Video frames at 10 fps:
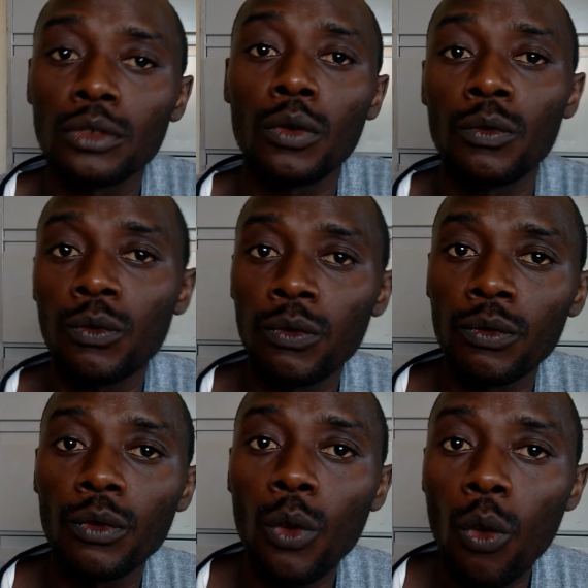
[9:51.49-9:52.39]
of
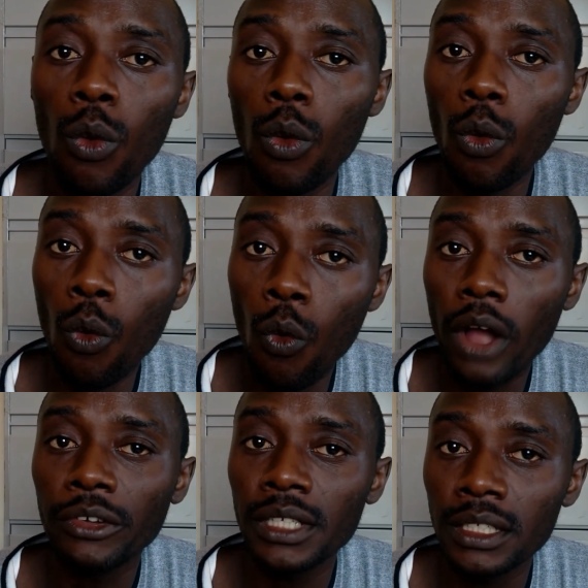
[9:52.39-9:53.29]

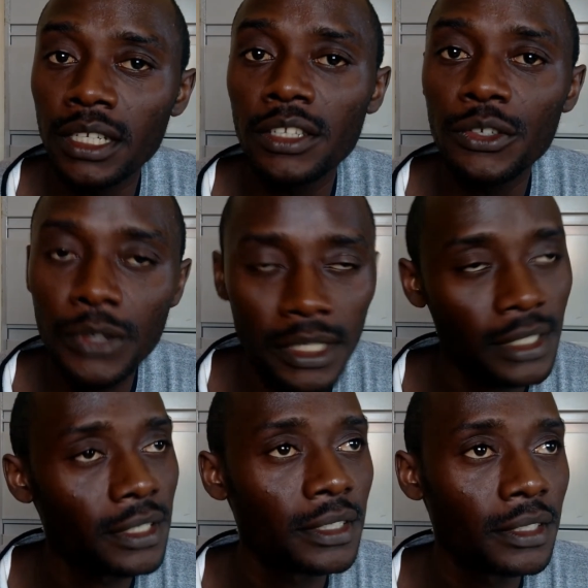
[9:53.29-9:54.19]
work-related stress.